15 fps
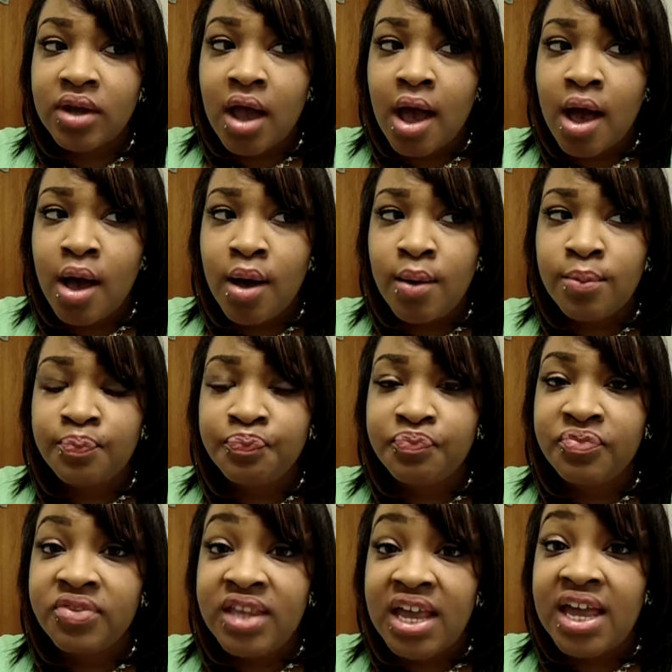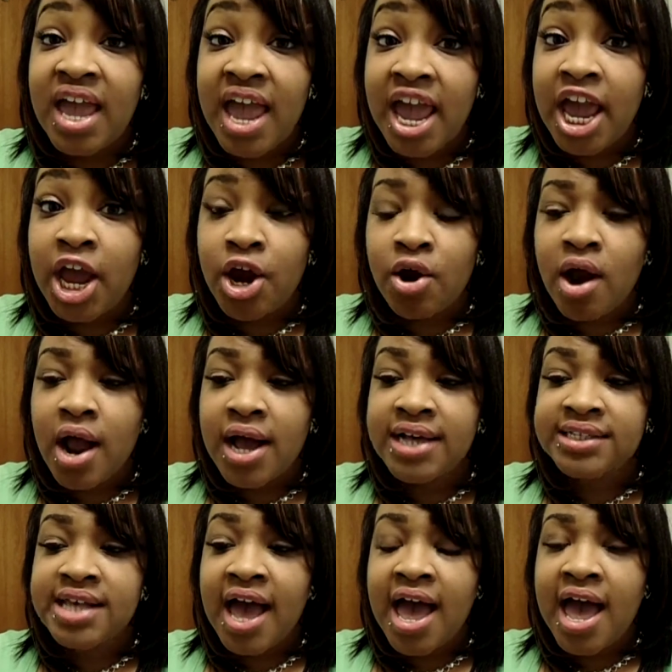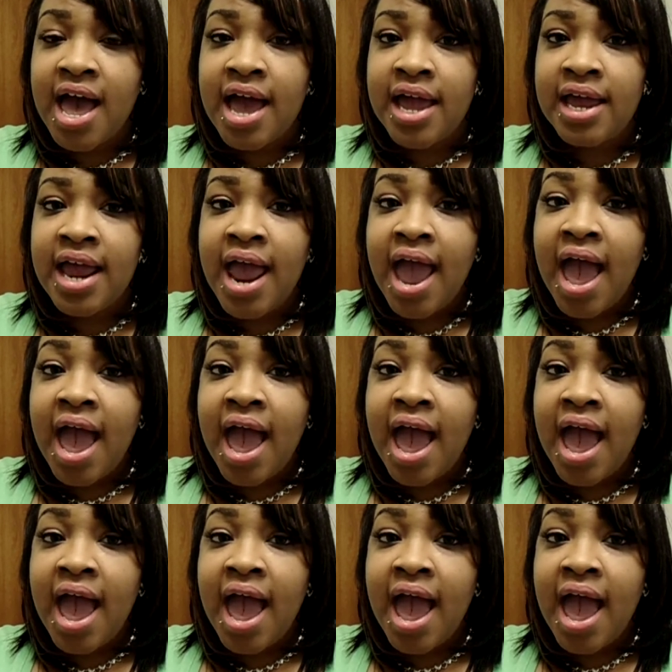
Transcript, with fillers: um, thick hair because I